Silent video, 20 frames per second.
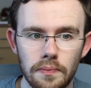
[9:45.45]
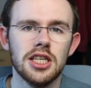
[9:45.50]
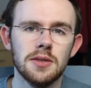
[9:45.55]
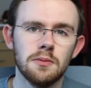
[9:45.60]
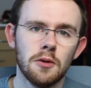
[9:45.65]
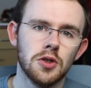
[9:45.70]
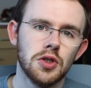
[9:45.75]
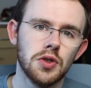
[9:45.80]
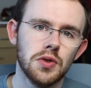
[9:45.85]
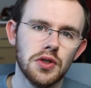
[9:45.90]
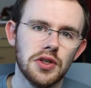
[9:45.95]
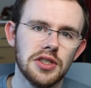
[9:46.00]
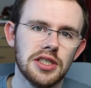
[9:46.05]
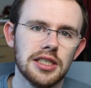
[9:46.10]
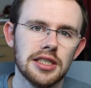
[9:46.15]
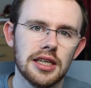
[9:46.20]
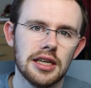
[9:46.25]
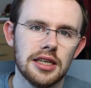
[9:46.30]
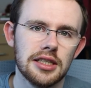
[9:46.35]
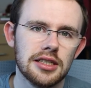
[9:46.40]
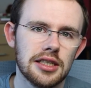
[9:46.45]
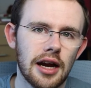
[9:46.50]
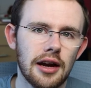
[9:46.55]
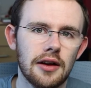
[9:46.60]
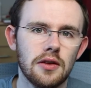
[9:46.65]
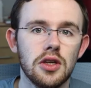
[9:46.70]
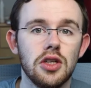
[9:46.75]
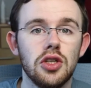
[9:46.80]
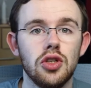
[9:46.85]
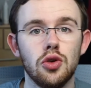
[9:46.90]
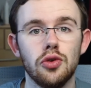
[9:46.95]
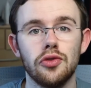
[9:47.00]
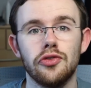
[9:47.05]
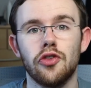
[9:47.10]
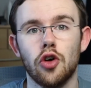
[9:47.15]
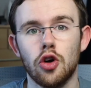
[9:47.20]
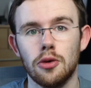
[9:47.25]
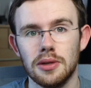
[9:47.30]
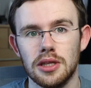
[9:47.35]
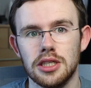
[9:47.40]
This module uses an entirely new
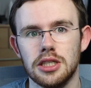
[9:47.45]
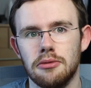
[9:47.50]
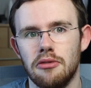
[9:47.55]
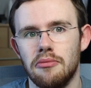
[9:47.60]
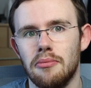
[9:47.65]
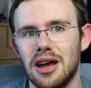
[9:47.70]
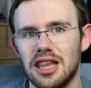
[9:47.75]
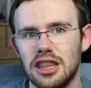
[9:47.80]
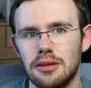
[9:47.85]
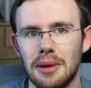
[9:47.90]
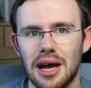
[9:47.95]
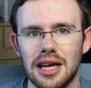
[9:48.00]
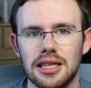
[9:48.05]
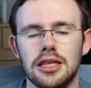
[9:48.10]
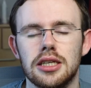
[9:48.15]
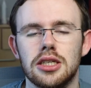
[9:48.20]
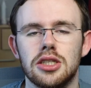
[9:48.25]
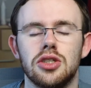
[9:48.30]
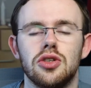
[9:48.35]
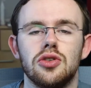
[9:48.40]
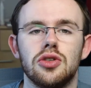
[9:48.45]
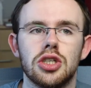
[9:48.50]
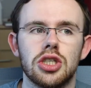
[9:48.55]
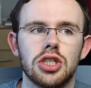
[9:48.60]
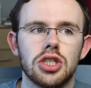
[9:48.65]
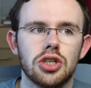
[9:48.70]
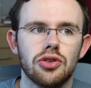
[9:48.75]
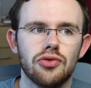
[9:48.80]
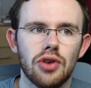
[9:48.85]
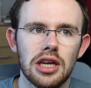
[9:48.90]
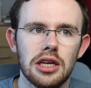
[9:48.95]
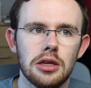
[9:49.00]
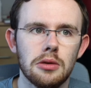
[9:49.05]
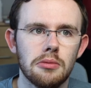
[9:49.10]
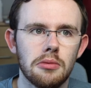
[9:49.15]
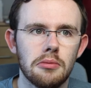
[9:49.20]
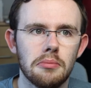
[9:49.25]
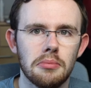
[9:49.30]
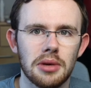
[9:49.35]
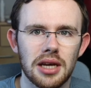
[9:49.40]
formalism of mathematics to describe